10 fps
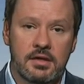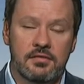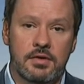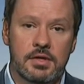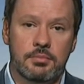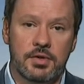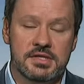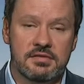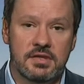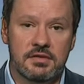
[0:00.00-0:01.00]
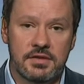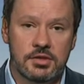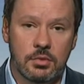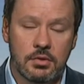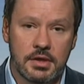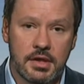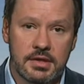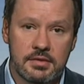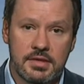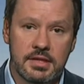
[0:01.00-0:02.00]
very impressive individual, and I
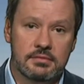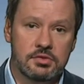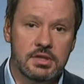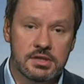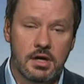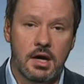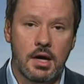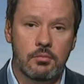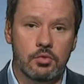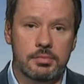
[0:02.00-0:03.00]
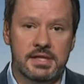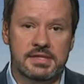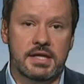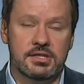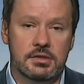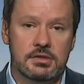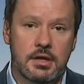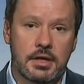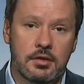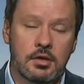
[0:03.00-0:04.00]
think in time we'll be attaching the
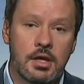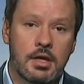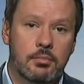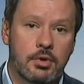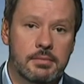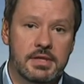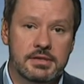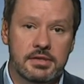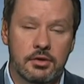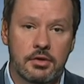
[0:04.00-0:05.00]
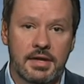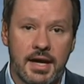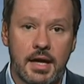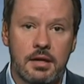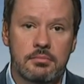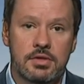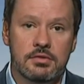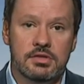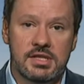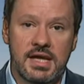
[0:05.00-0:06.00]
title Premier to her name
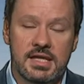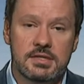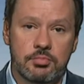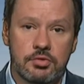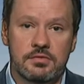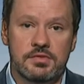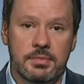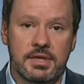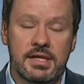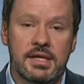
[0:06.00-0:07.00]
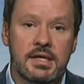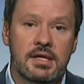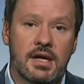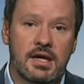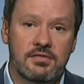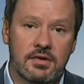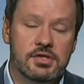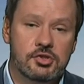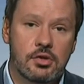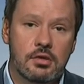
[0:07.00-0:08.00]
because she has proved to be a very
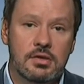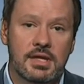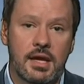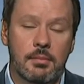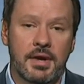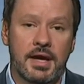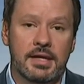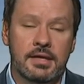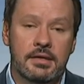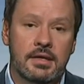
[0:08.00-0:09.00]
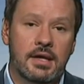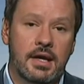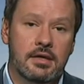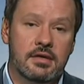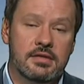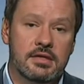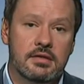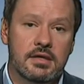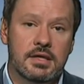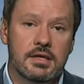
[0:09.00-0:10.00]
strong campaigner. And I
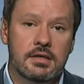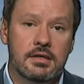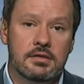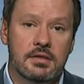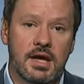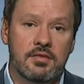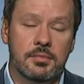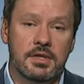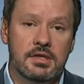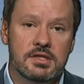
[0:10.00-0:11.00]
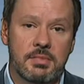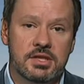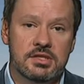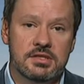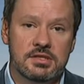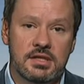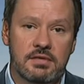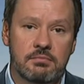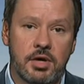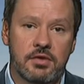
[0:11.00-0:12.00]
think the government, as much as
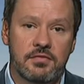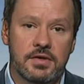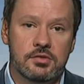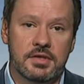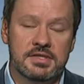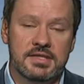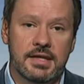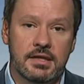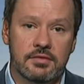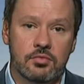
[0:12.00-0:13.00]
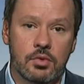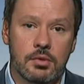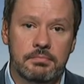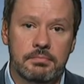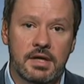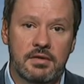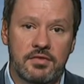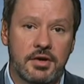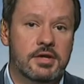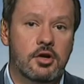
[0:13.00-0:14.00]
at both federal and state level, were
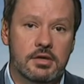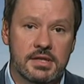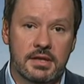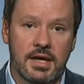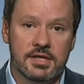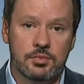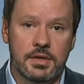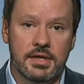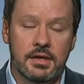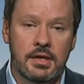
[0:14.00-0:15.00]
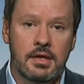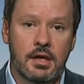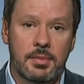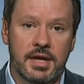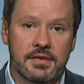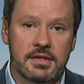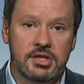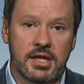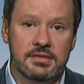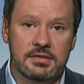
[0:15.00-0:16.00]
very cocky last week about their
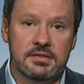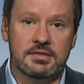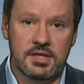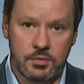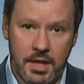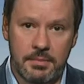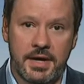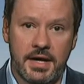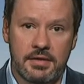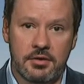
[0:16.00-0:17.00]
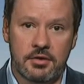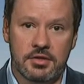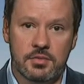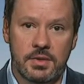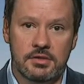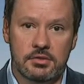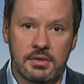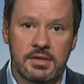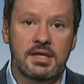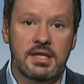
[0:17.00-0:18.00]
chances. There's one party that got a swing to
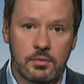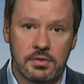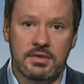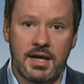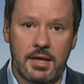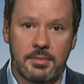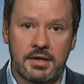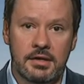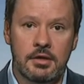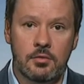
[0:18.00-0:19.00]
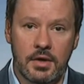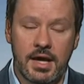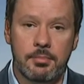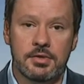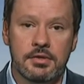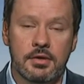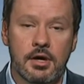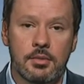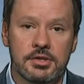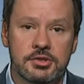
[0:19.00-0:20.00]
it. It was Labor. What happened to the
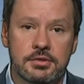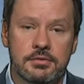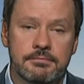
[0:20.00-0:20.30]
Coalition?